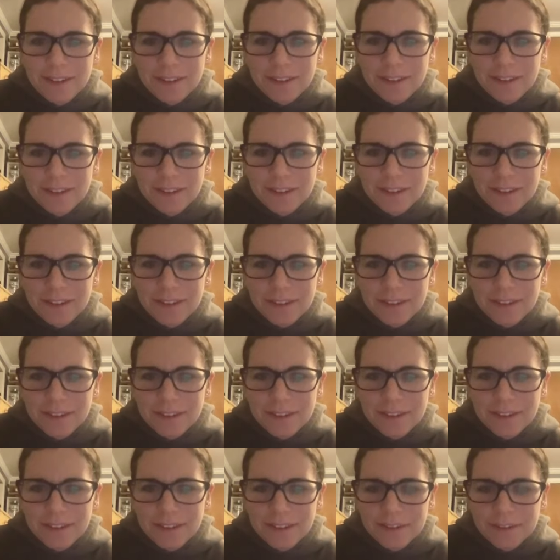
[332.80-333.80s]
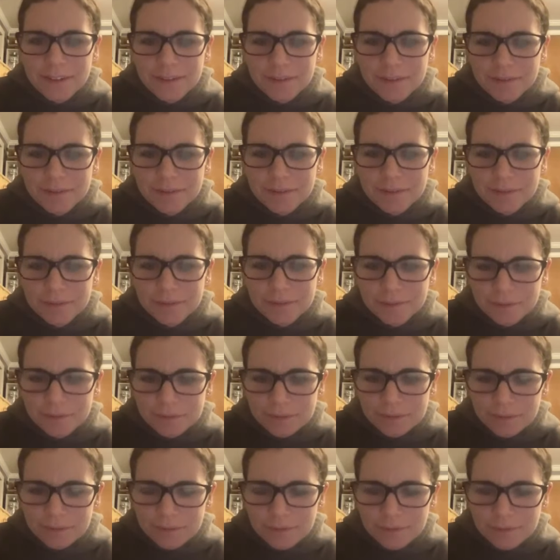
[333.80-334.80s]

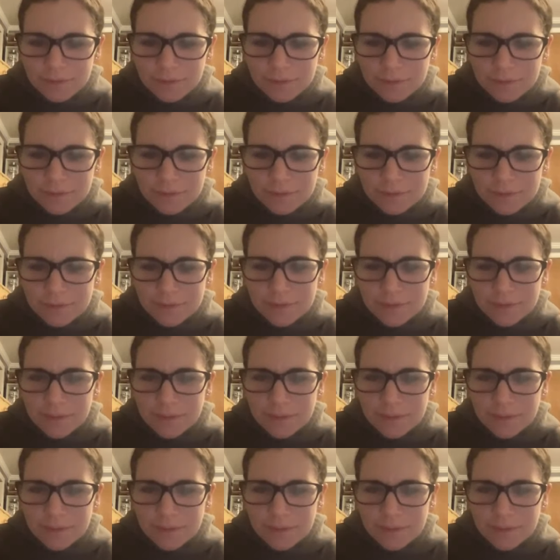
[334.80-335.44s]
No one is speaking in this clip.